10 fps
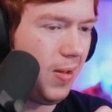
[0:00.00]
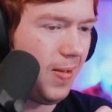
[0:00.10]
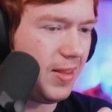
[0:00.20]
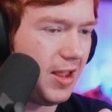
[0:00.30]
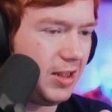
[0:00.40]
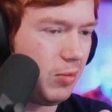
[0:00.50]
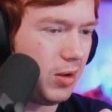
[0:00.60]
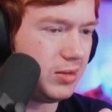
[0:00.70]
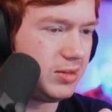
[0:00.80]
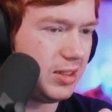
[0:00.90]
that you
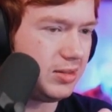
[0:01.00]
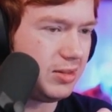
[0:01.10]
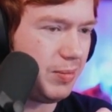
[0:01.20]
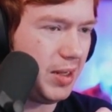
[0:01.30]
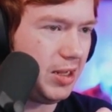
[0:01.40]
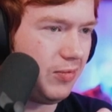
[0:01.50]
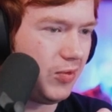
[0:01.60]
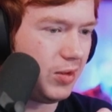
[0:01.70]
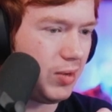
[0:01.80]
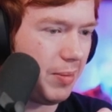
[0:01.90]
want it to be
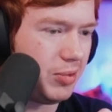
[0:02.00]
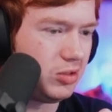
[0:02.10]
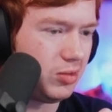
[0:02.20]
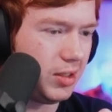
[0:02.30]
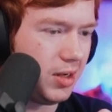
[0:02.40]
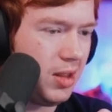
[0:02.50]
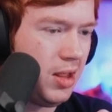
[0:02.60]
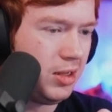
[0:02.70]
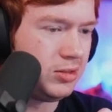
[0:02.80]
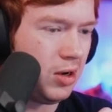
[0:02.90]
for the rapid trigger.
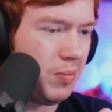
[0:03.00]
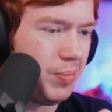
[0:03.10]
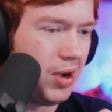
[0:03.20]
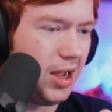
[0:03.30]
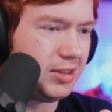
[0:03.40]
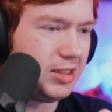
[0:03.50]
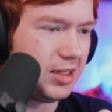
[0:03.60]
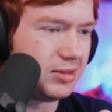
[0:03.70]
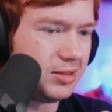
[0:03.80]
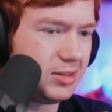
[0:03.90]
So, but as you
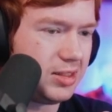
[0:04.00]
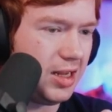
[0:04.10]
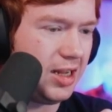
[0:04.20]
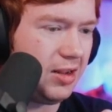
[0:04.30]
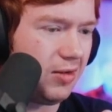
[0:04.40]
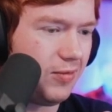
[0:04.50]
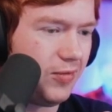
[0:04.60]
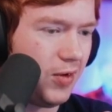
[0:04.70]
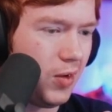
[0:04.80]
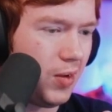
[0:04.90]
can see
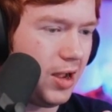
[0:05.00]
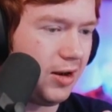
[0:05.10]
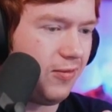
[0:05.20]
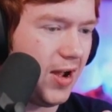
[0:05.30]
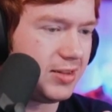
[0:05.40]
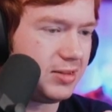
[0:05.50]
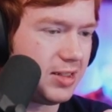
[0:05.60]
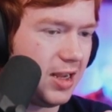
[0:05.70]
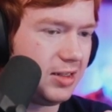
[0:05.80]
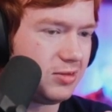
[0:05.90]
for advanced
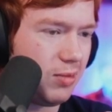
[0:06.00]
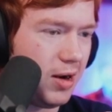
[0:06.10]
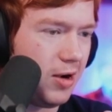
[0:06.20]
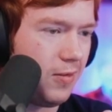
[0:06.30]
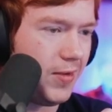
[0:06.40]
settings right over